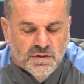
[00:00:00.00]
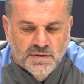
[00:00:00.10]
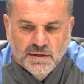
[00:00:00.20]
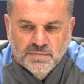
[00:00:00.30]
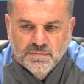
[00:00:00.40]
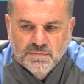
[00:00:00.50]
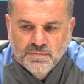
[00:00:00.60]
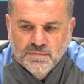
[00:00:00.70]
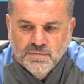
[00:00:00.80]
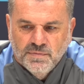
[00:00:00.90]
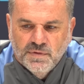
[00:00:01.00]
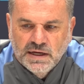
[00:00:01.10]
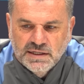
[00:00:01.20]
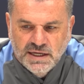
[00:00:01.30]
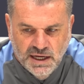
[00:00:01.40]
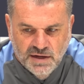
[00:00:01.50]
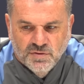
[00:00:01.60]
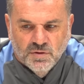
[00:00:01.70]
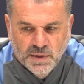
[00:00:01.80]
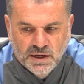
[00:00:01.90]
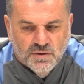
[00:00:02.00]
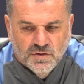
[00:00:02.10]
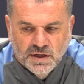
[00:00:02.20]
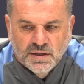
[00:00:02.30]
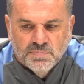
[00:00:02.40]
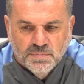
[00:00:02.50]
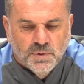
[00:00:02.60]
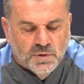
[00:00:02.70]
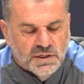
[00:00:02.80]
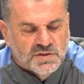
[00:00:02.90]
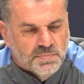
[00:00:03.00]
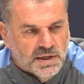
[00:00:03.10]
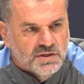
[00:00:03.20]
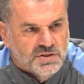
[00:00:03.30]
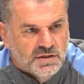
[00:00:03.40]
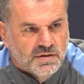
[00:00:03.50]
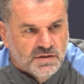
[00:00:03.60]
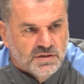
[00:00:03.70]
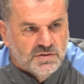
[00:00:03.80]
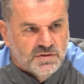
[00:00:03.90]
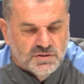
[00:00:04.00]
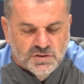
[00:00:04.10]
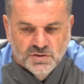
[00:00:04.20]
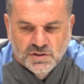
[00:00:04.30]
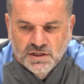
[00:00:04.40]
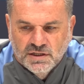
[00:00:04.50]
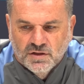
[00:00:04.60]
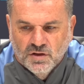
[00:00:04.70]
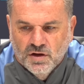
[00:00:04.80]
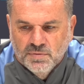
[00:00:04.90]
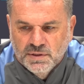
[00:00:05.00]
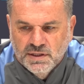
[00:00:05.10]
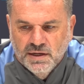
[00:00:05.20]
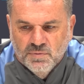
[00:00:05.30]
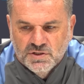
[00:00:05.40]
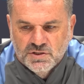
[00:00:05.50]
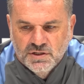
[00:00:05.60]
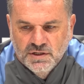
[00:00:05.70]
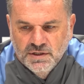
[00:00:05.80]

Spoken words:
They careful about who they put in as manager. There's usually an alignment there, which